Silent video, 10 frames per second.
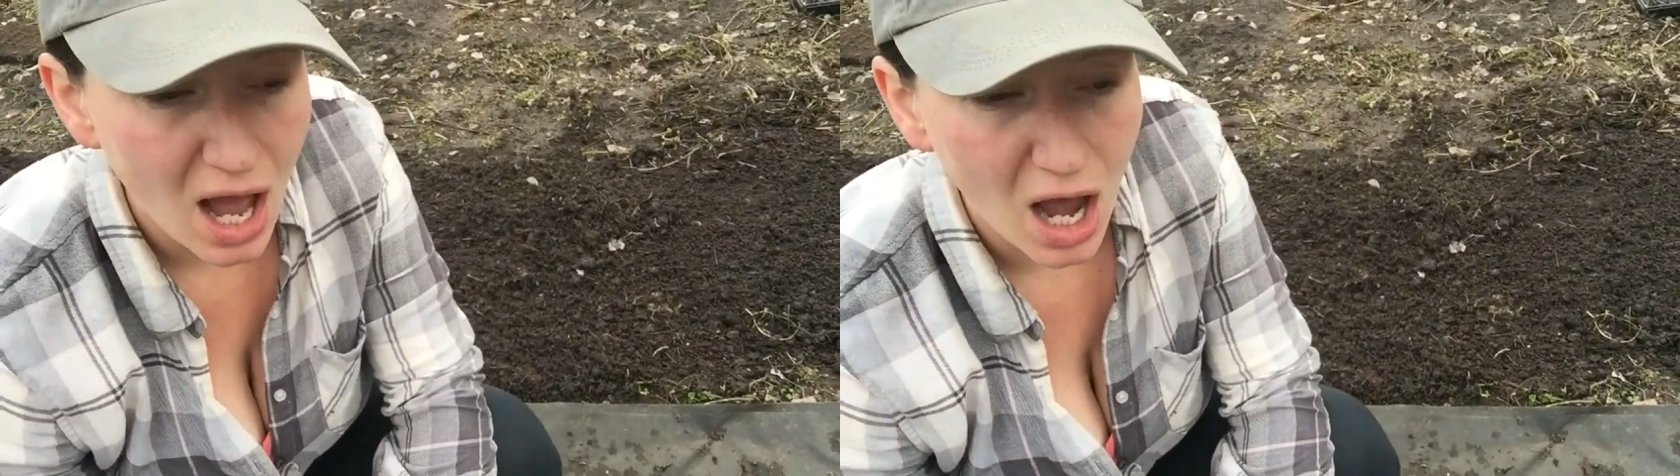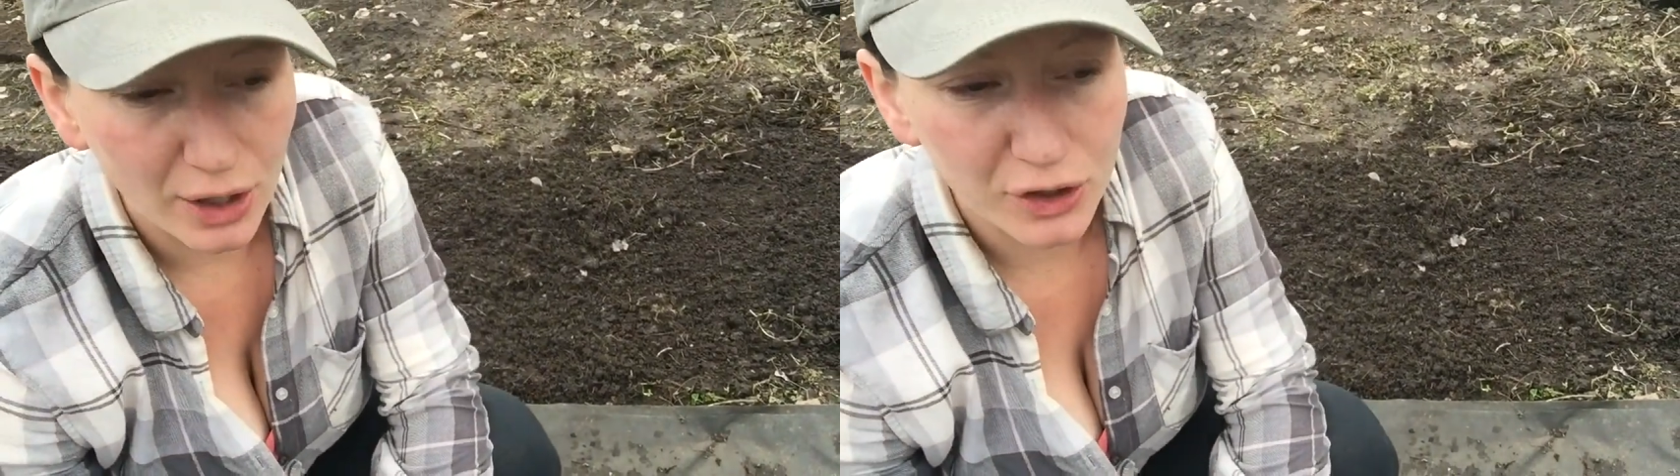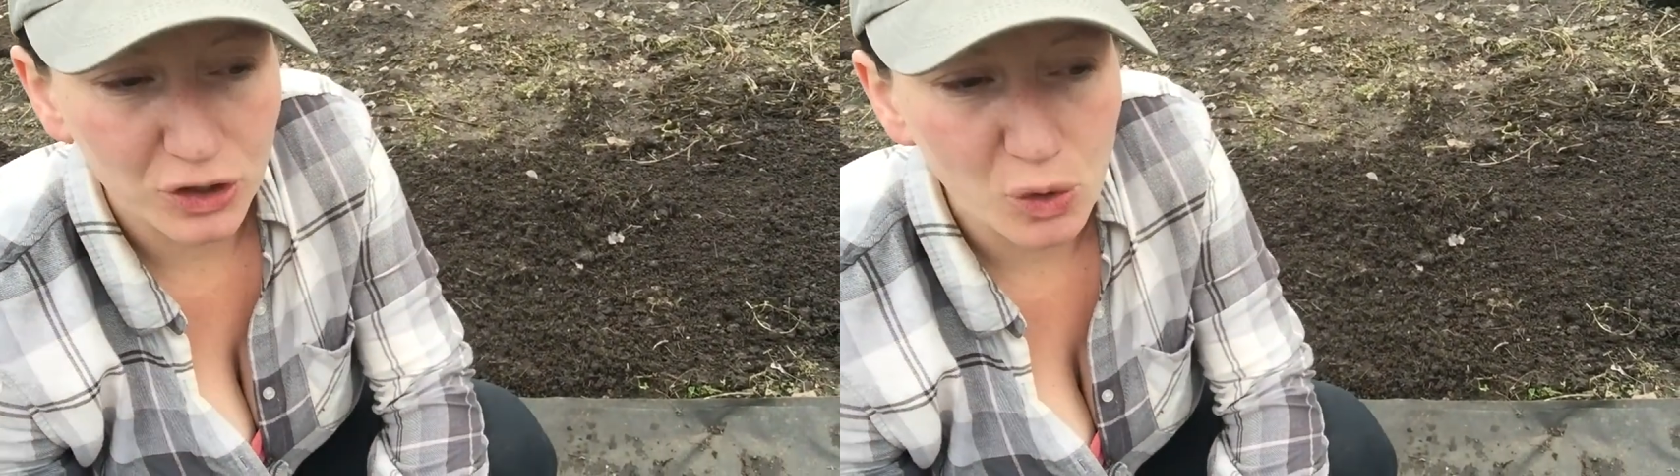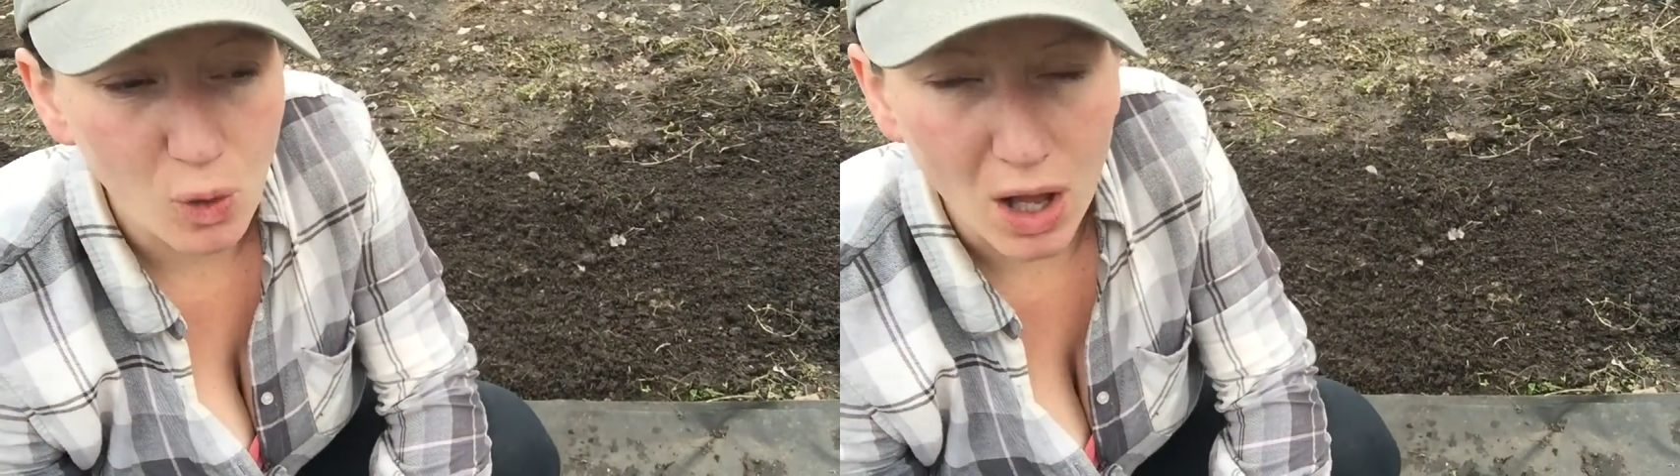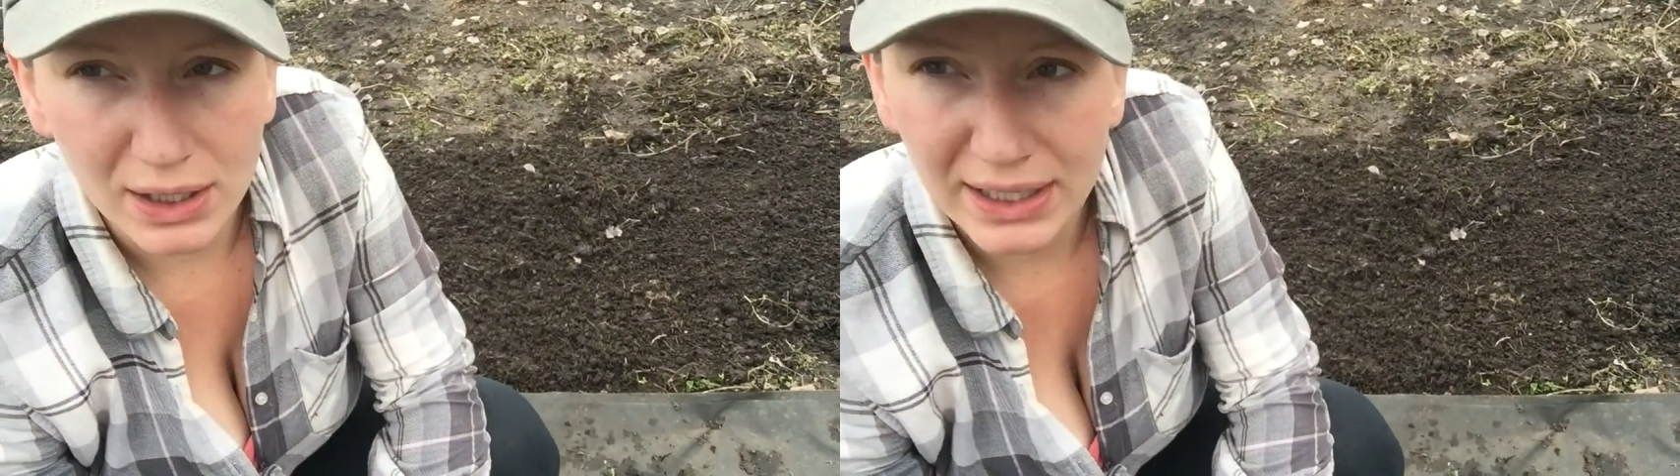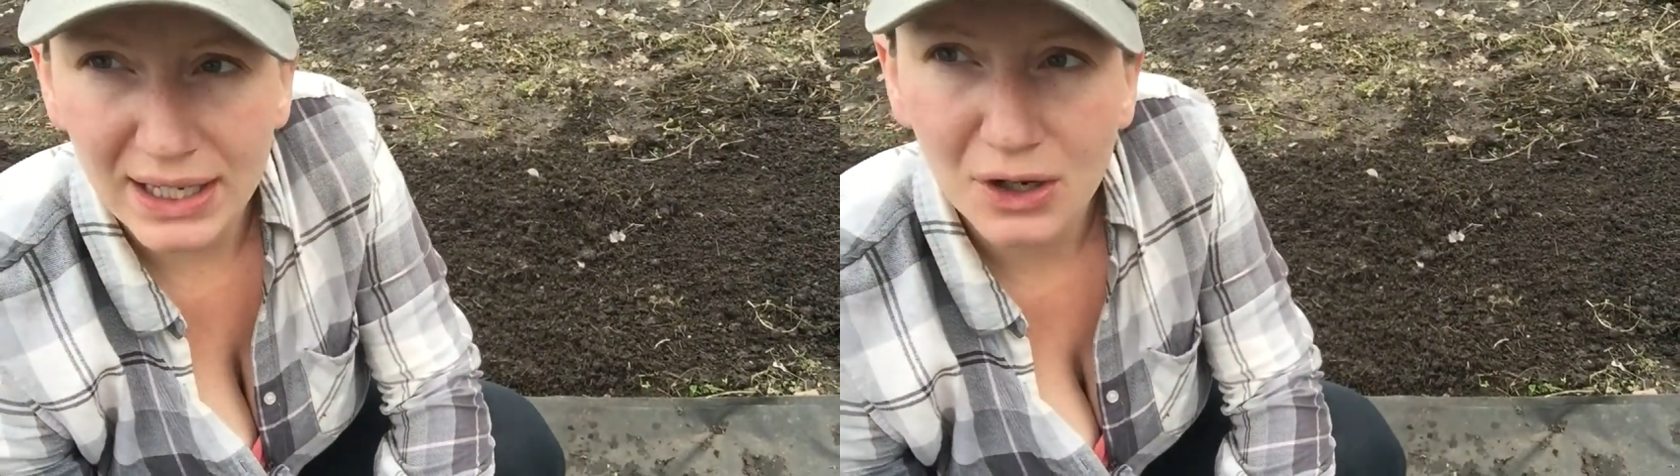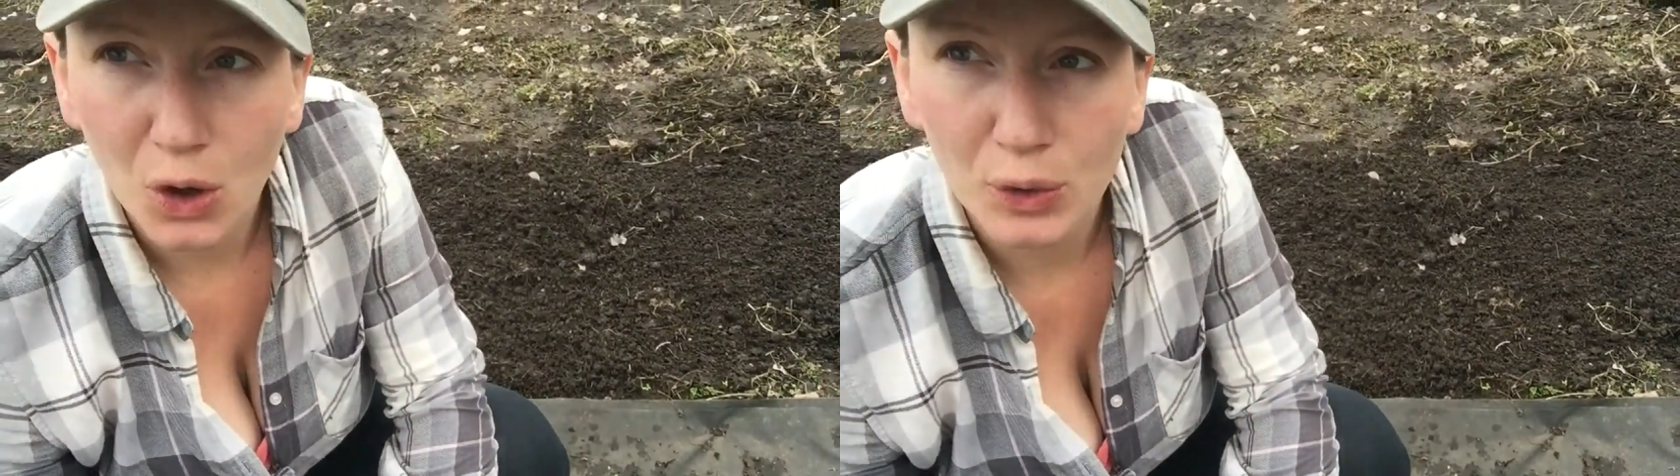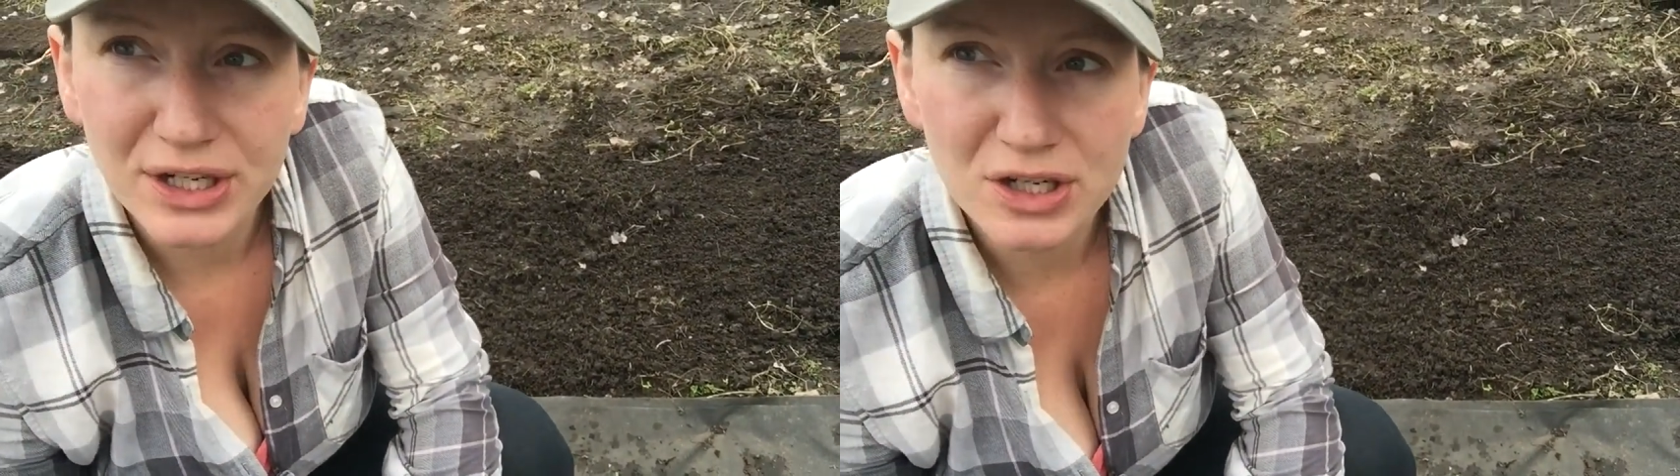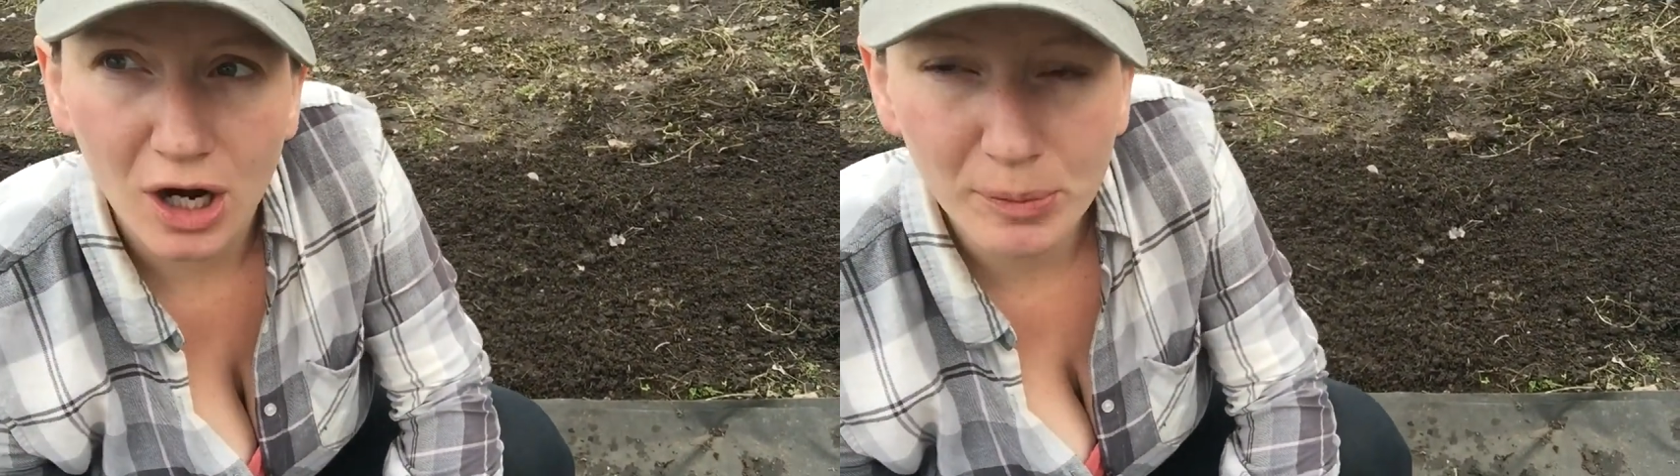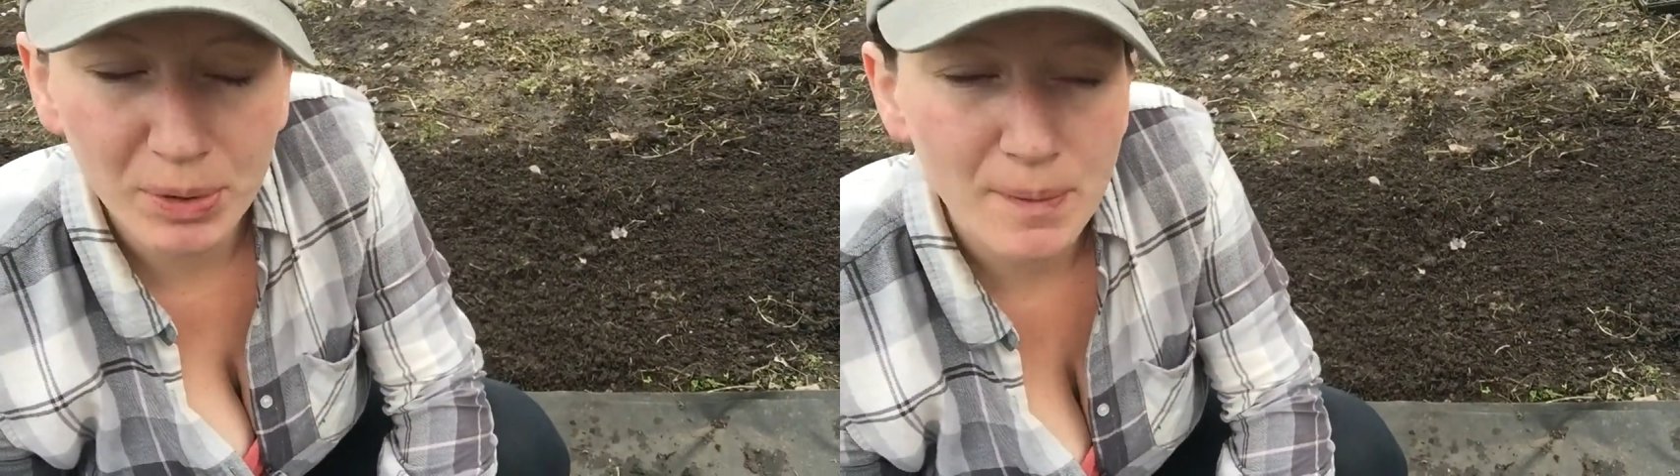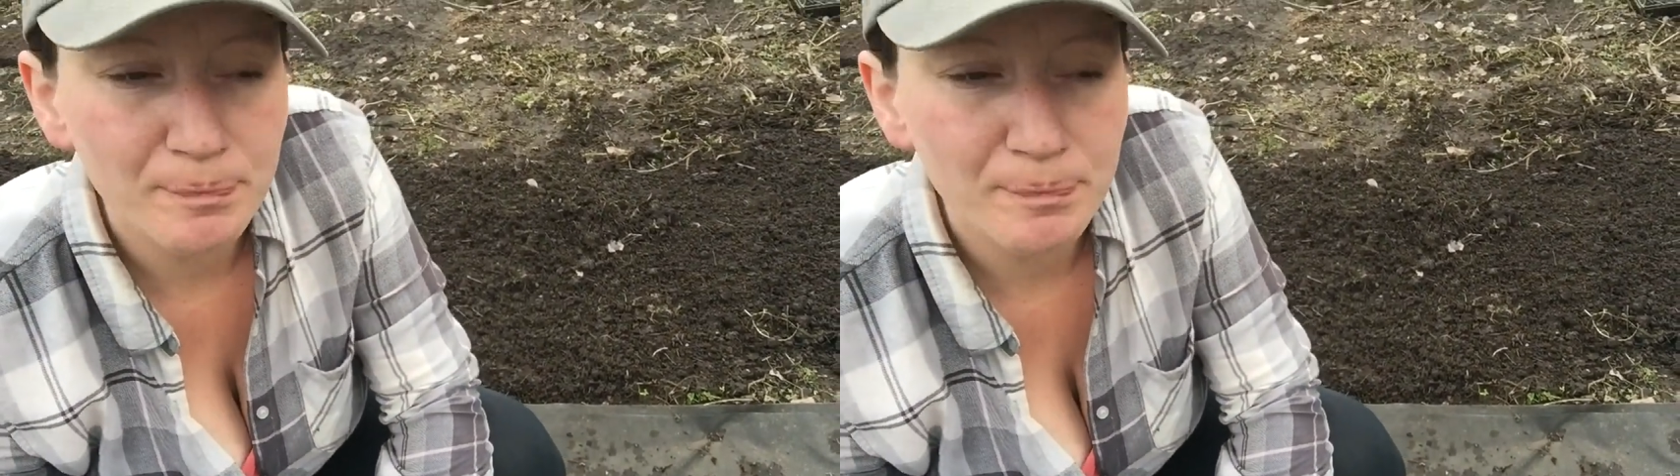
A good quality coated tarp